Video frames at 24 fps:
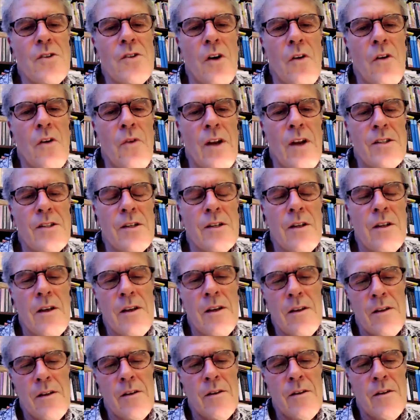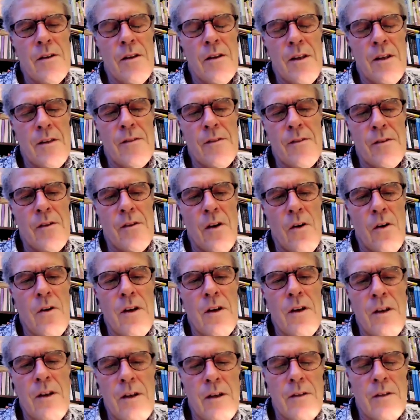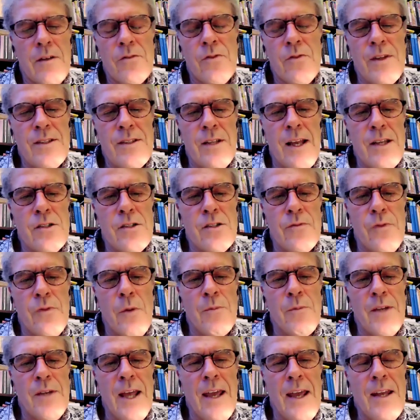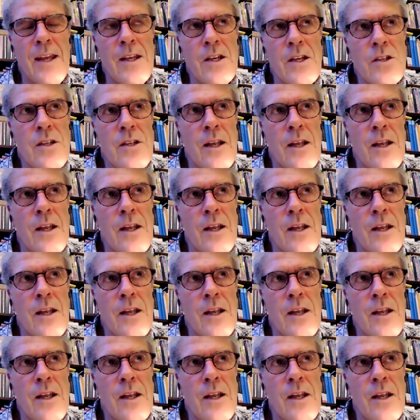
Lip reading: translation from Danish,